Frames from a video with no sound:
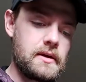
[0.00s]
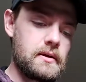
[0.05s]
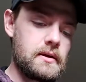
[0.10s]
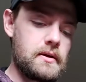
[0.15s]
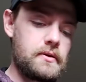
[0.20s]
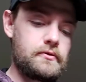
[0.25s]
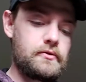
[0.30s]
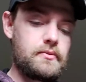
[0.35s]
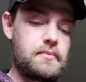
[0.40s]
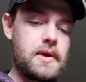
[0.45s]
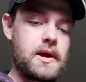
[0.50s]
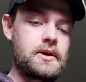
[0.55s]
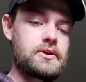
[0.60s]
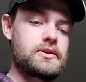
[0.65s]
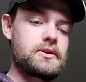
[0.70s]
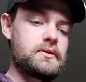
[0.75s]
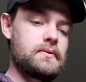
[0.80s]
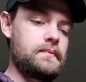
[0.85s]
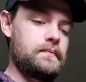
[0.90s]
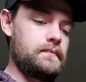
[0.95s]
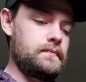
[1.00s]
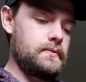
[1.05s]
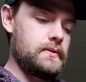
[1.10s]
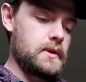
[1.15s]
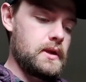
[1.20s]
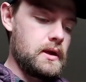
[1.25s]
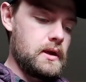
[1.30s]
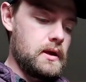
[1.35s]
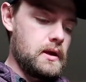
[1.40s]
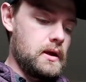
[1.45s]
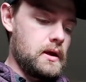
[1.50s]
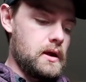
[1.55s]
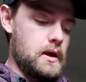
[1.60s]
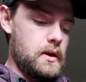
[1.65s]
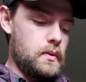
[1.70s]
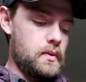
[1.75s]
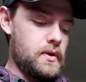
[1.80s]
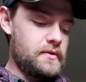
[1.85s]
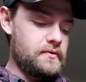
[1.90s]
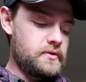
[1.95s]
the information.
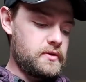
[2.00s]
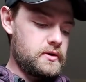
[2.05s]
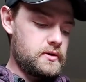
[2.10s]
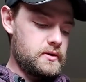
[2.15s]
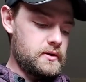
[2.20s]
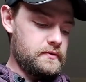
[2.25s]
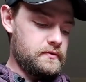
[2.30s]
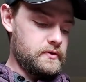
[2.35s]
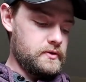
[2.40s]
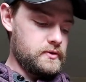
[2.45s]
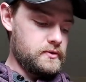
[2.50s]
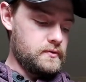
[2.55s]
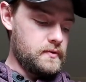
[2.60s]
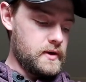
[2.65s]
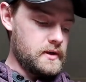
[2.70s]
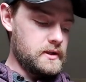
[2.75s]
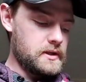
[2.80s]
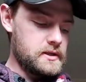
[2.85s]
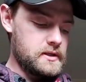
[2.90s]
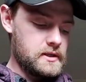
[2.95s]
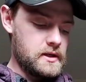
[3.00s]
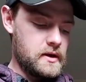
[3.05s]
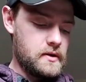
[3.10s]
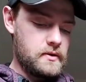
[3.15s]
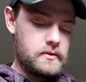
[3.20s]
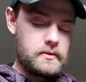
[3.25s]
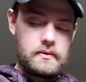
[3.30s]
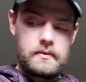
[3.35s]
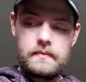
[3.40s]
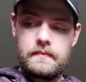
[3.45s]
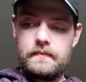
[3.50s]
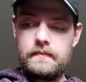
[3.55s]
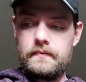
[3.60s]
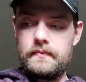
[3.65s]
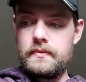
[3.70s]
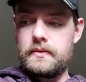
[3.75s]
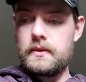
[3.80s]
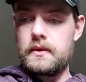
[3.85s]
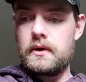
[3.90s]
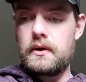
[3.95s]
And whenever, if you do write this out,
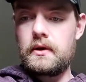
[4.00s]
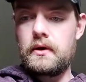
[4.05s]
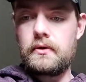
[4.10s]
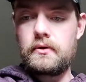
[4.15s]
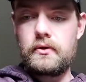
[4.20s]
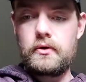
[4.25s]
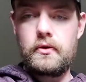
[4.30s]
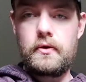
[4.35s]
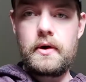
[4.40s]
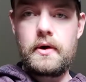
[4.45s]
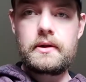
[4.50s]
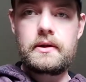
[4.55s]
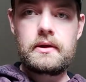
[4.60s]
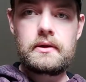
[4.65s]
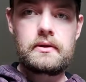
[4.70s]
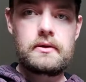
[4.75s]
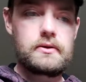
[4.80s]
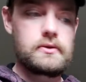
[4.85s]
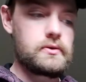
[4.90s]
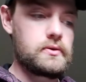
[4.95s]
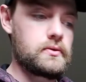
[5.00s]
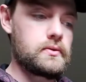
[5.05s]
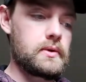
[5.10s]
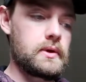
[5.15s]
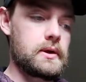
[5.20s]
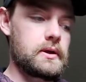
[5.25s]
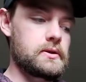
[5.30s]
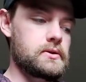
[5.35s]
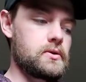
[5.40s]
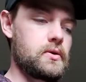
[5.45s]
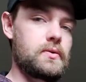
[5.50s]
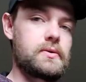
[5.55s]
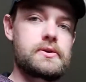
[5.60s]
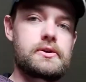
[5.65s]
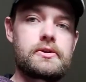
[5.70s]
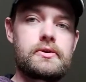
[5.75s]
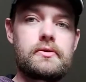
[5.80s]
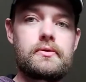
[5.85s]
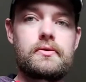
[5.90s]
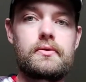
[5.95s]
another great thing to do is always
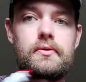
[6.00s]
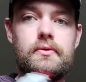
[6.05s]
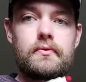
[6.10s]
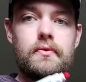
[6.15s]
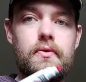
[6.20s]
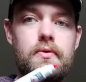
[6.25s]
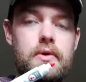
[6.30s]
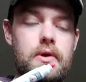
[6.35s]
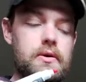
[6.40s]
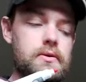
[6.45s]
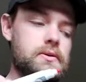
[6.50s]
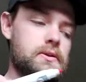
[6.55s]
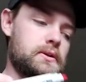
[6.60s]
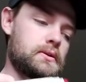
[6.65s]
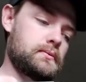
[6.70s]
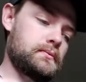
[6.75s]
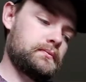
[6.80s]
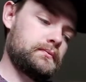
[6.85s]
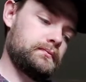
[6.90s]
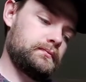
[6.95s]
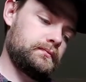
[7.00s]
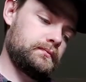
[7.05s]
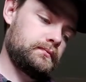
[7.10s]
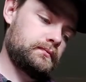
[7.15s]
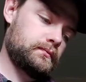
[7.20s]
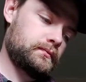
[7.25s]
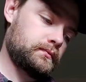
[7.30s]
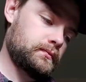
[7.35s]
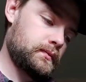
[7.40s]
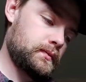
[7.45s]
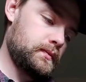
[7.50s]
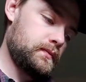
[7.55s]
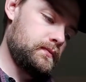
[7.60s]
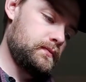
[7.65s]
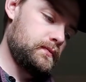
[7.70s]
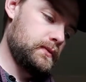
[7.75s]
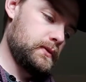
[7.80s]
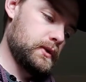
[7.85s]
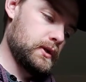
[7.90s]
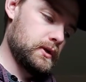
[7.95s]
circle the root notes.
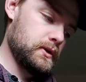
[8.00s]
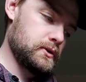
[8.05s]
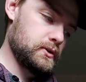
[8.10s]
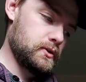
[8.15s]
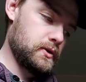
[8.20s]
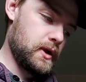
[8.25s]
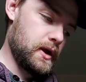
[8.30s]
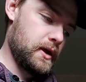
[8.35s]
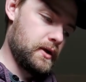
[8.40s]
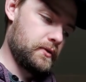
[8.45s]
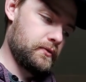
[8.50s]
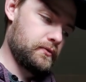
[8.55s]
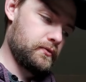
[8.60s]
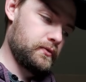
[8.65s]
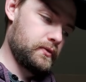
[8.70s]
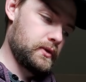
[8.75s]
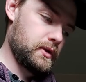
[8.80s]
So you have